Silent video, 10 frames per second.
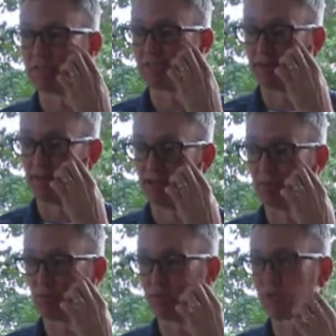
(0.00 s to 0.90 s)

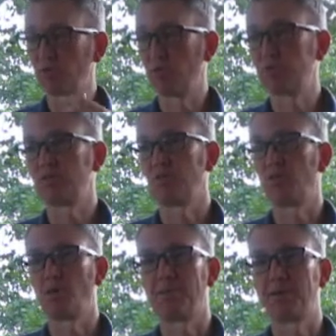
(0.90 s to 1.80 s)
valuable resource
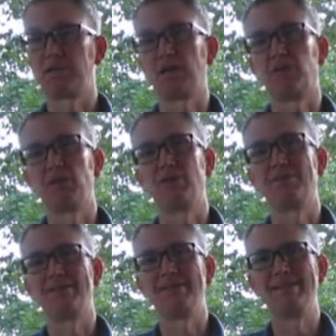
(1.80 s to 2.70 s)
on what I'm going to talk
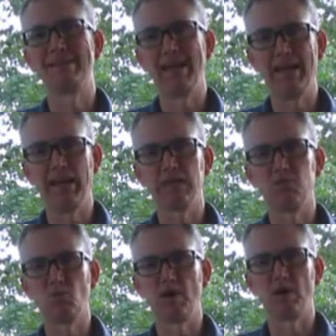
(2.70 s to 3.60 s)
about today
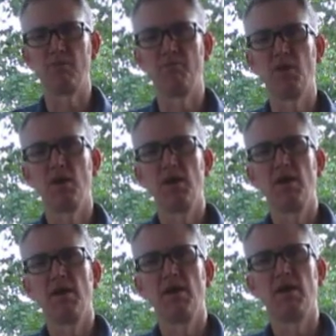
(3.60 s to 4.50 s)
as well.
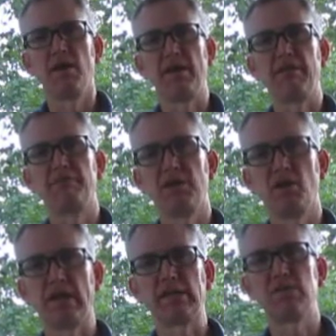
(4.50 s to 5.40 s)
Uh, that
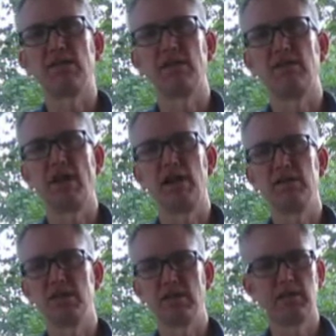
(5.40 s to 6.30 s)
video, like I said,
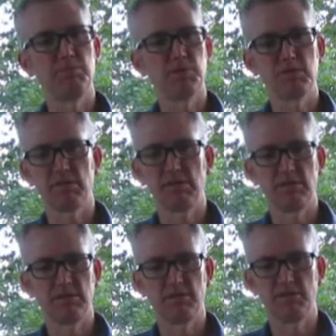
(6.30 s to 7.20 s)
Harriet Jacobs
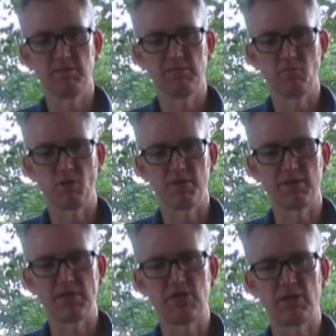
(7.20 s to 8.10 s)
is the one of the
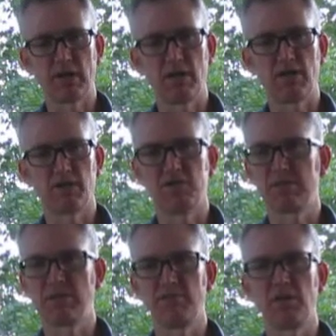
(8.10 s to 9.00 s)
central characters
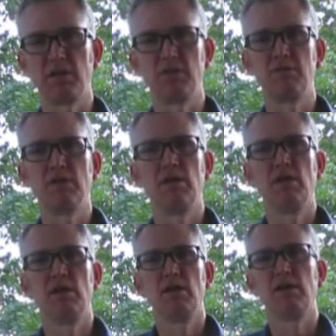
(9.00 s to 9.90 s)
in that video
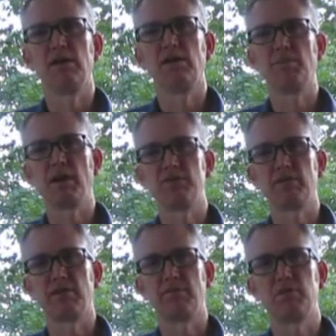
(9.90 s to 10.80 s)
uh, about
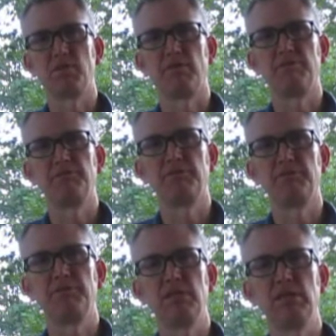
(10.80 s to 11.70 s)
slavery. is about
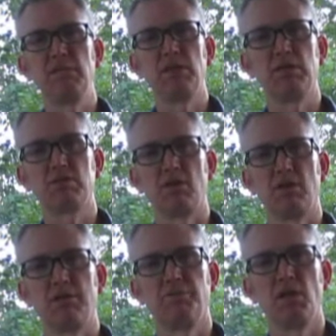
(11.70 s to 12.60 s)
50 minutes long.